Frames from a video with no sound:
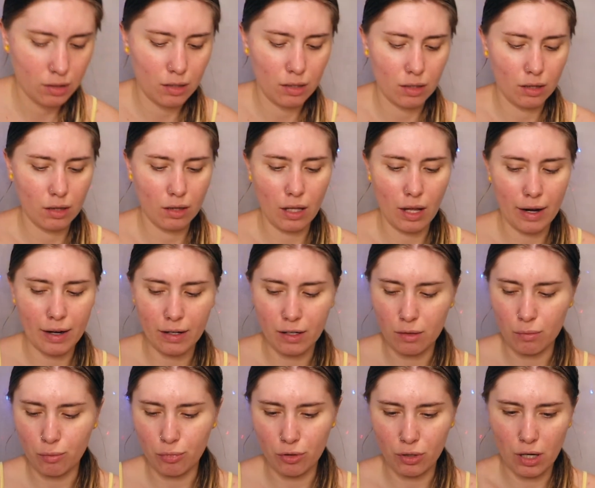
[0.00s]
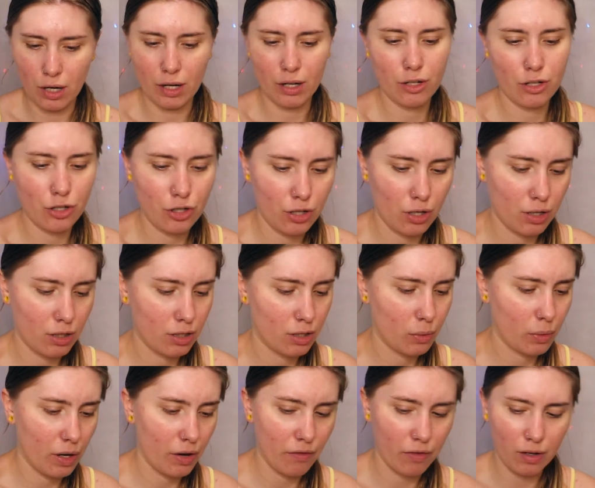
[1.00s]
liner brush. So
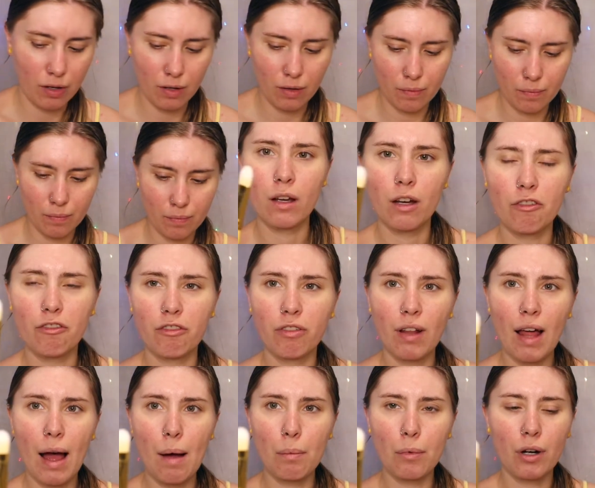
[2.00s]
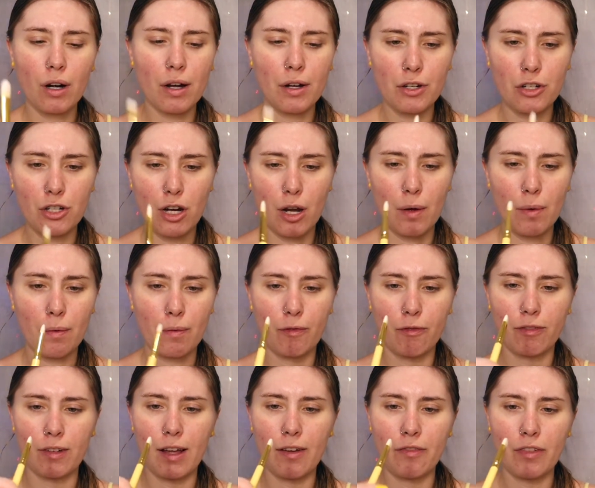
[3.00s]
we have a flat brush, a
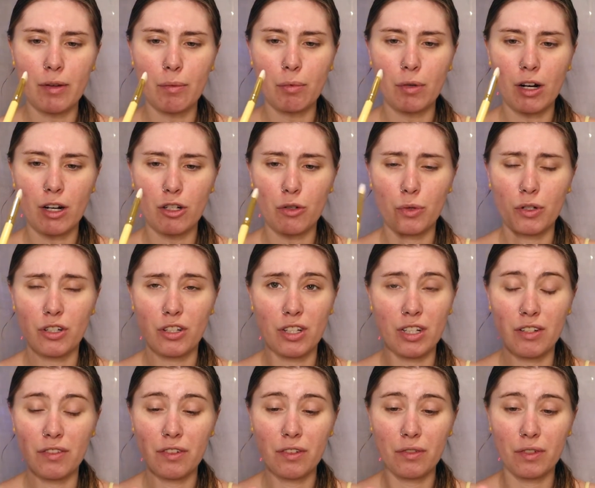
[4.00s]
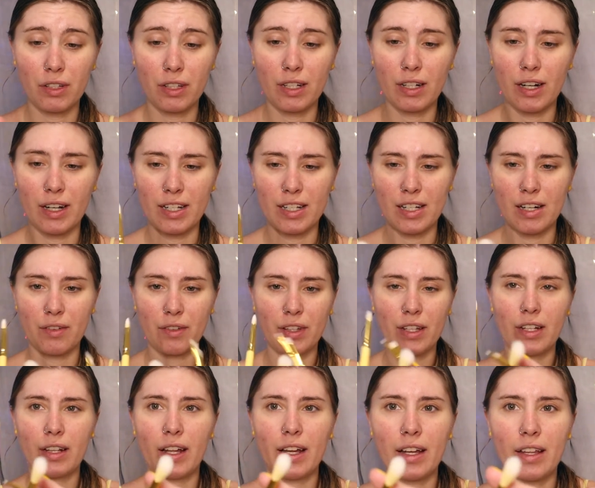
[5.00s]
fluffy brush, which these feel really nice, and I really
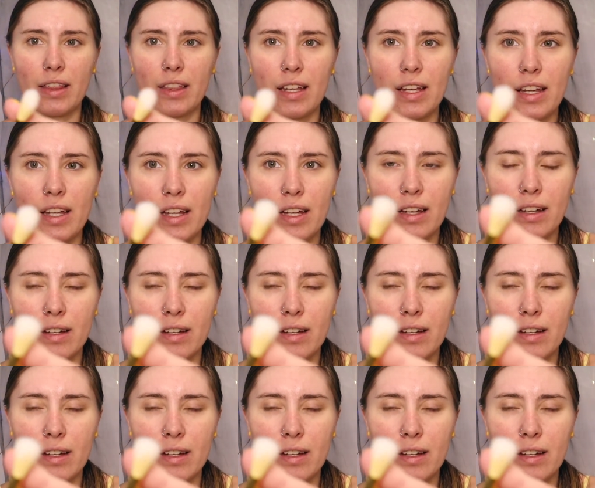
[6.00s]
like the